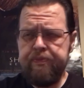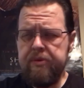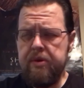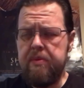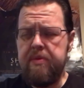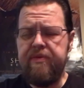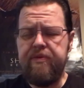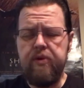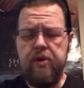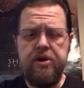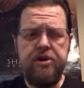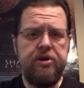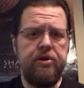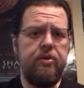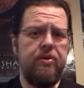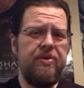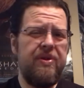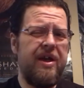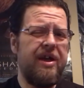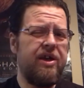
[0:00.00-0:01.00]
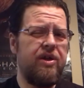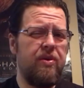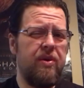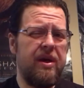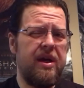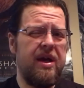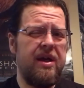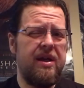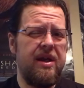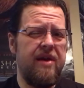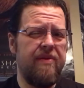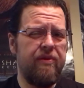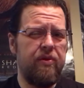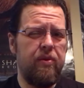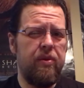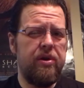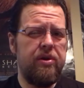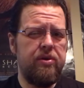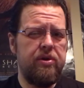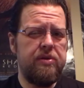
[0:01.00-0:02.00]
And before I do, thank you again
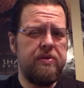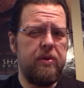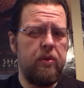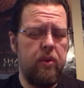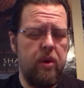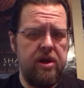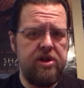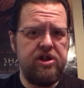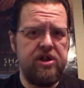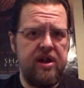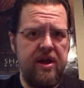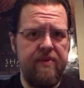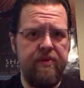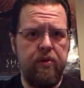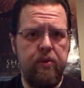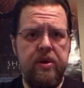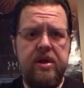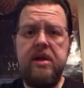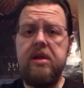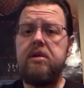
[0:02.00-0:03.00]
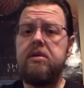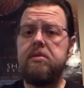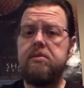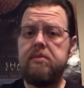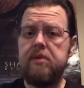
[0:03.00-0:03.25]
everyone who's been watching every week,